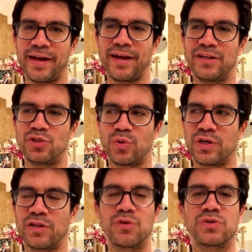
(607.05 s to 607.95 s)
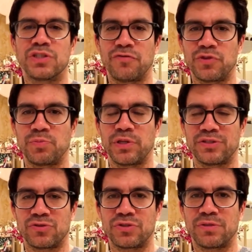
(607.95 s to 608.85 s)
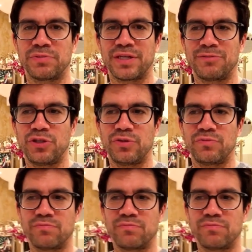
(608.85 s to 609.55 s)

enjoying a little selfish pleasure sometime too.